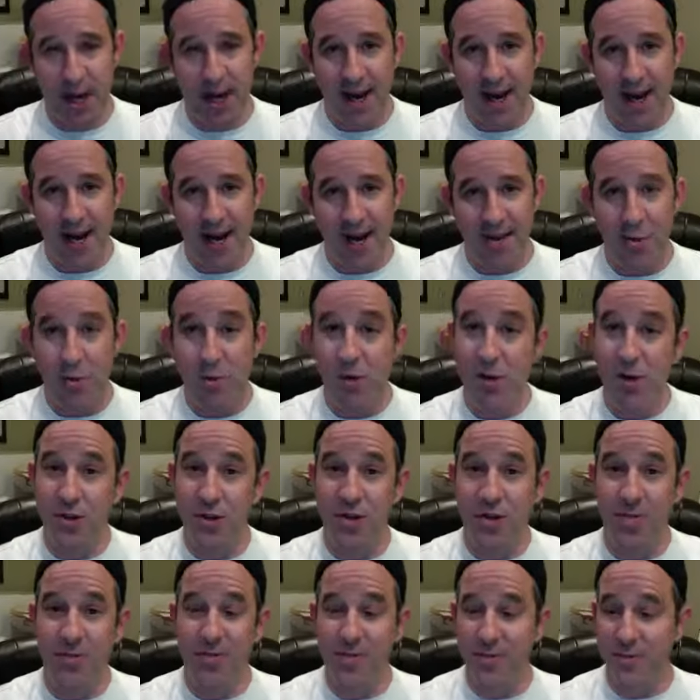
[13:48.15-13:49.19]
And we'll talk
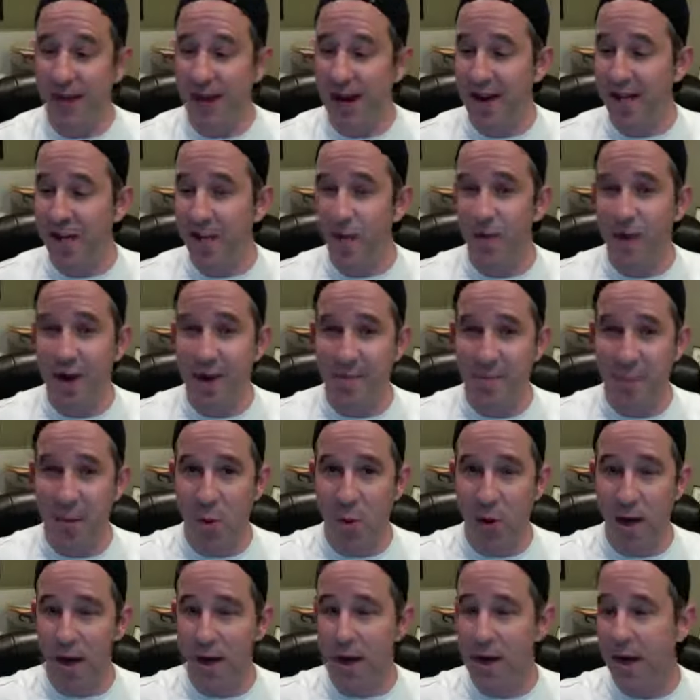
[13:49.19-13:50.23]
soon. Have a great
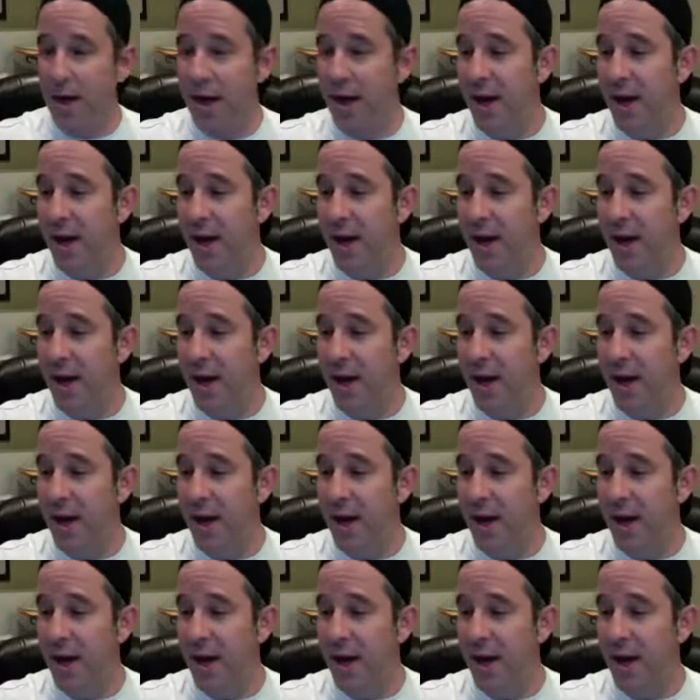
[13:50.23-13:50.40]
morning.